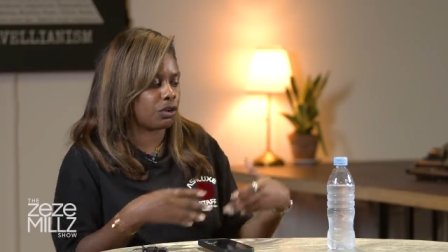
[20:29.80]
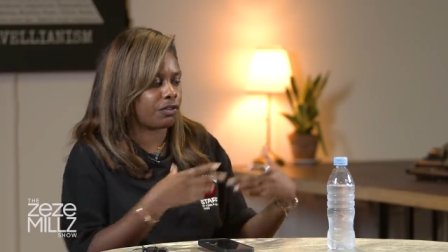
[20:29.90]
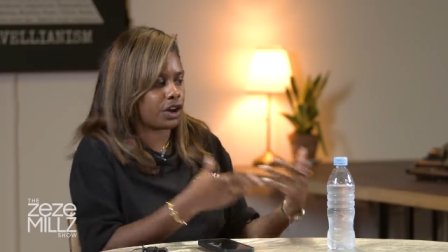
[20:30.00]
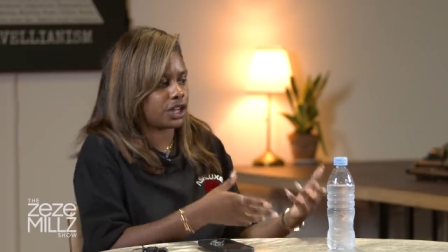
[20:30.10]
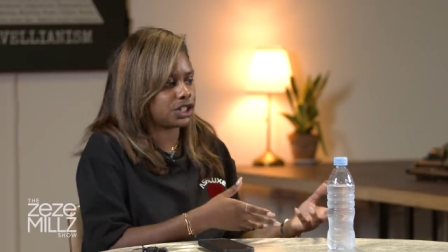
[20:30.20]

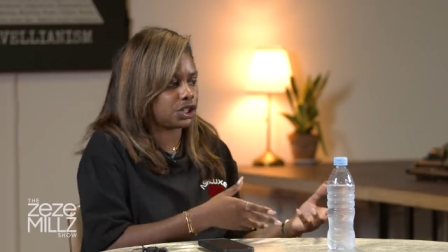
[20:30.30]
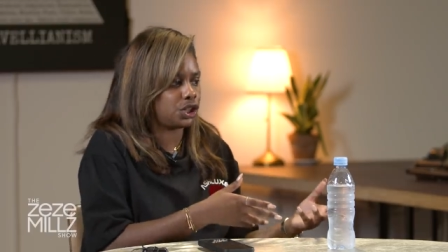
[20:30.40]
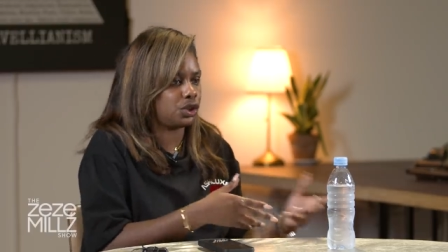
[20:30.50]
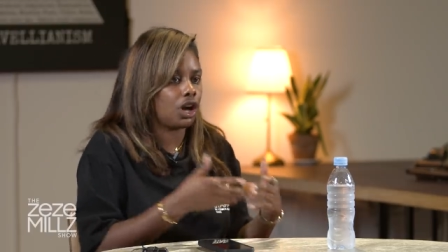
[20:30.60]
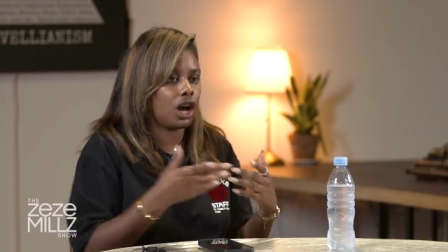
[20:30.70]
refer to
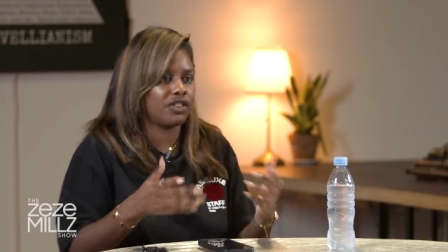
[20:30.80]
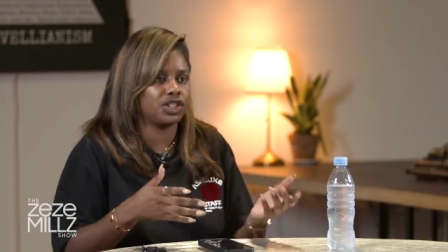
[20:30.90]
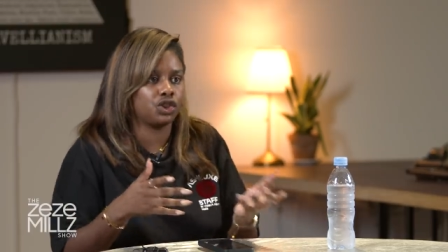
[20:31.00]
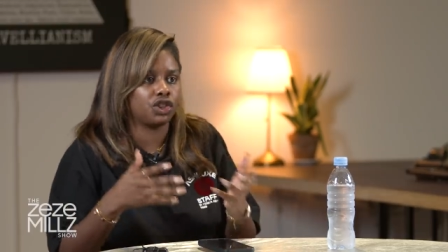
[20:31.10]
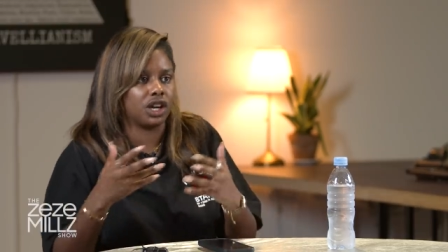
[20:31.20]
you, her
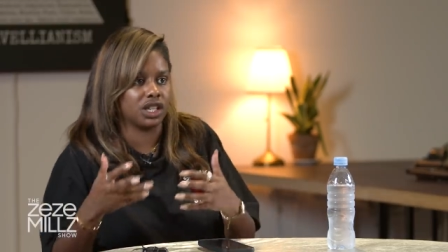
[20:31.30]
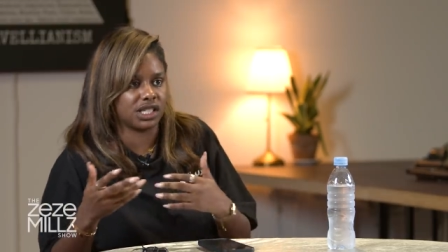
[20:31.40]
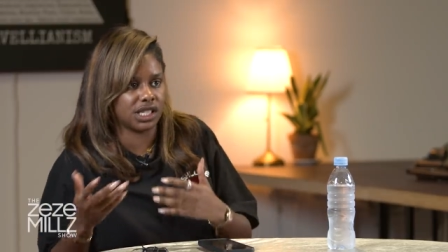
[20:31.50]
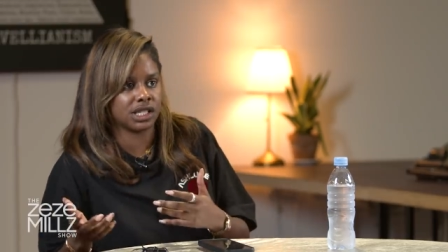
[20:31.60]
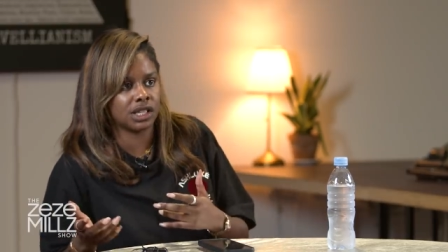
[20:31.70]
as your younger
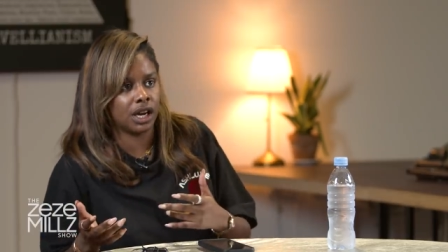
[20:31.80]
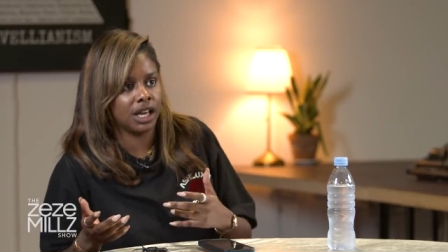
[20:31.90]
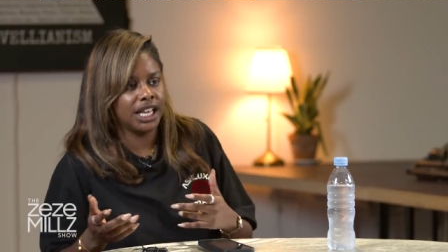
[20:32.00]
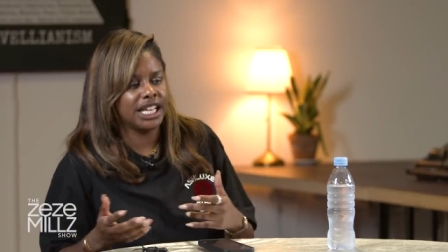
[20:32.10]
sister.